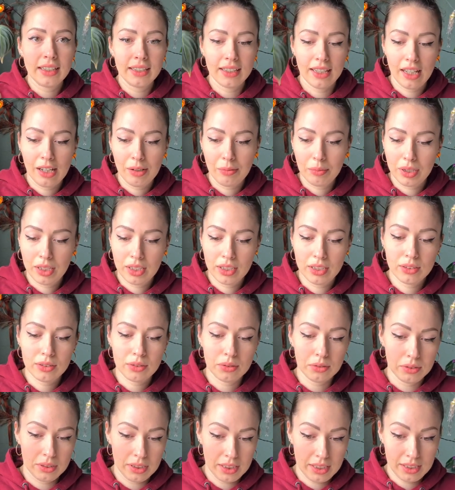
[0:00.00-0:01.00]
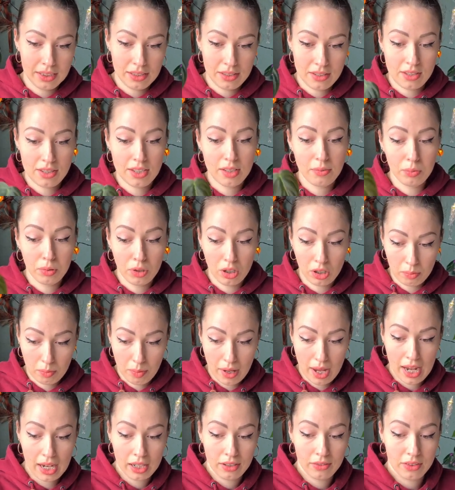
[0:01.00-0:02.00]
them into this Ziploc
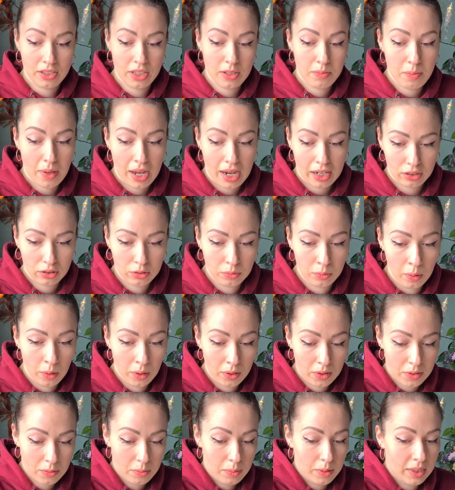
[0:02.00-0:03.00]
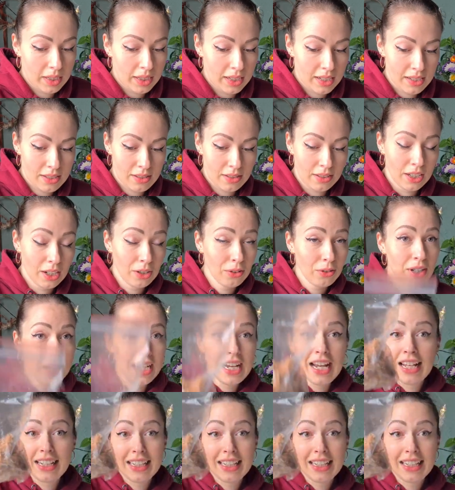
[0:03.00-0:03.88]
bag with sphagnum moss, because you know,